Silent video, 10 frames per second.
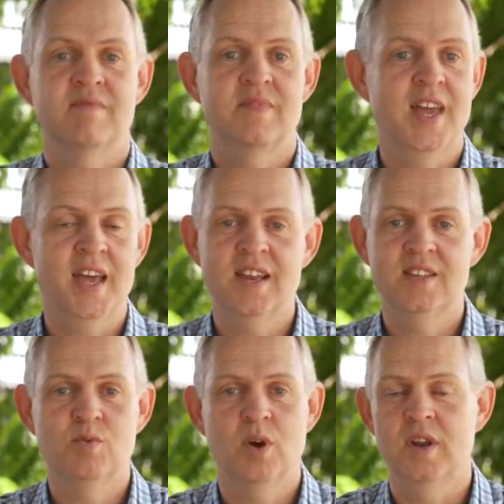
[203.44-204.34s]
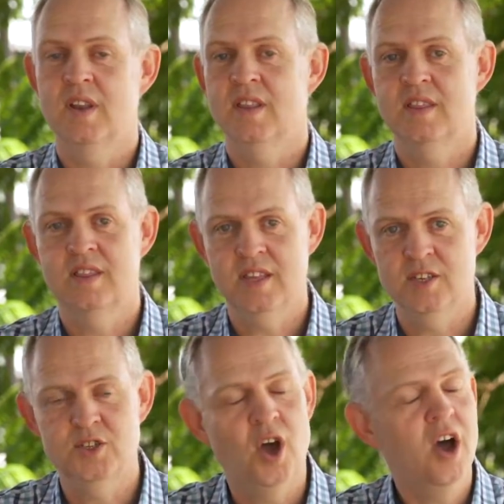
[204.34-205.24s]
That is what the
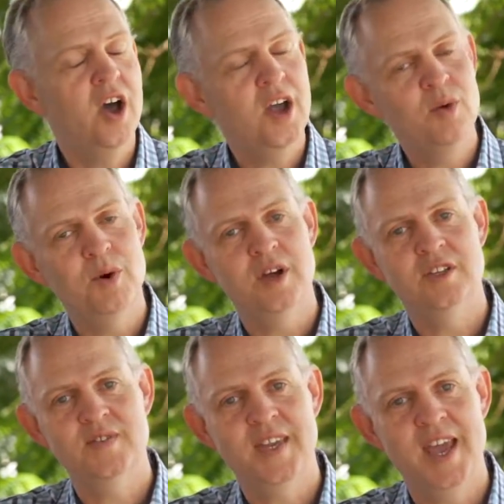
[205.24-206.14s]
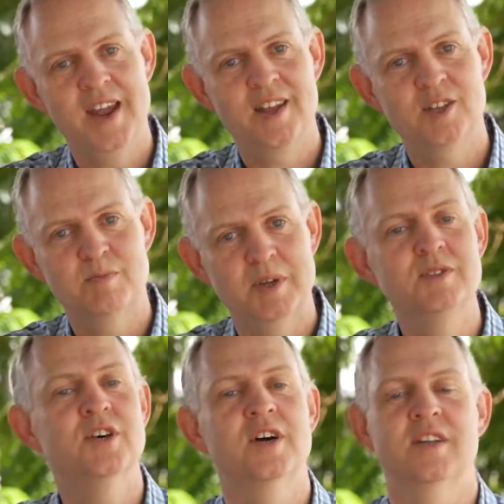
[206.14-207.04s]
entire world of accounting is
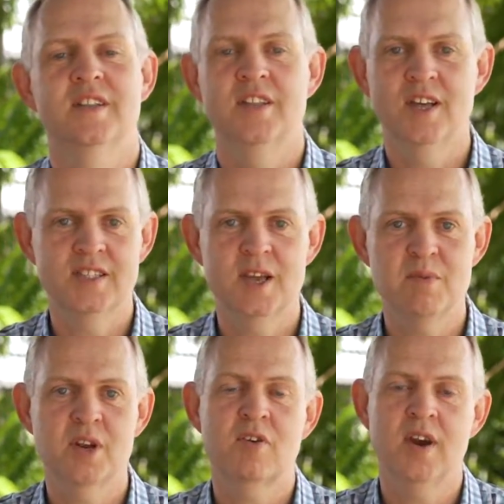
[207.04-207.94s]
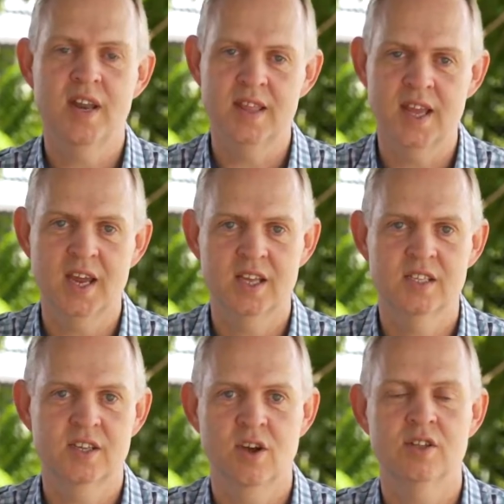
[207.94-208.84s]
built on, that debit and credit and that
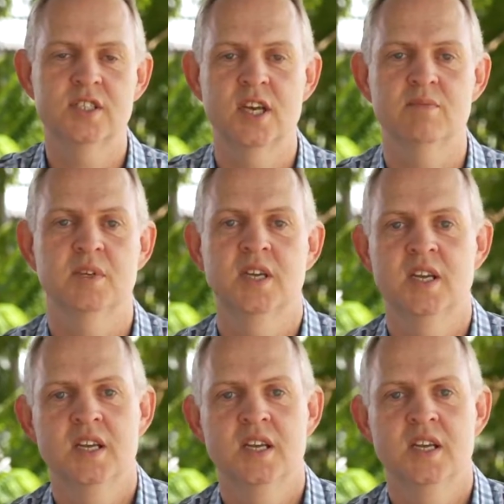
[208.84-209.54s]
concept.